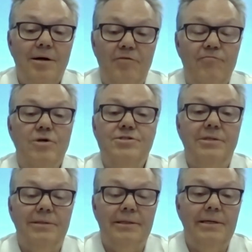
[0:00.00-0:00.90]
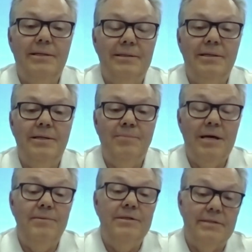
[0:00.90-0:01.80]
Unfortunately, and and
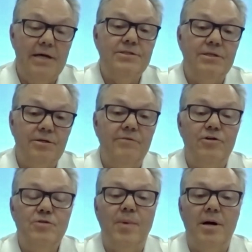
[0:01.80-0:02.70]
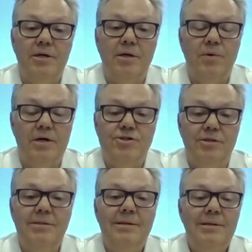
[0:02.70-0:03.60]
maybe it ties into the first part of your
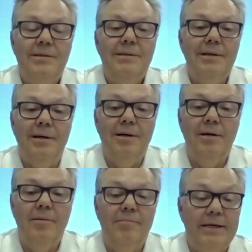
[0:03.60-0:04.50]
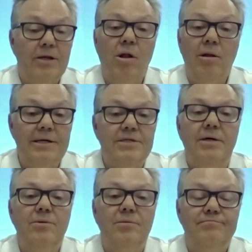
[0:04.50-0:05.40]
question. Um, it all leaks
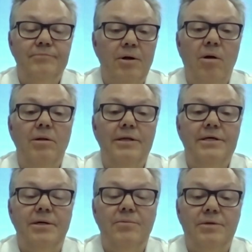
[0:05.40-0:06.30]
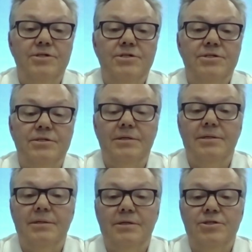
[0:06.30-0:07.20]
out. It all leaks out. It just
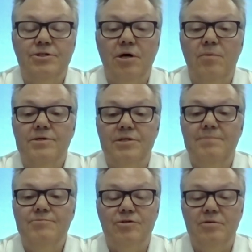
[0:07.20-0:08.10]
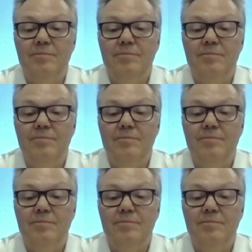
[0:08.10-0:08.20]
uh, it just always seems to.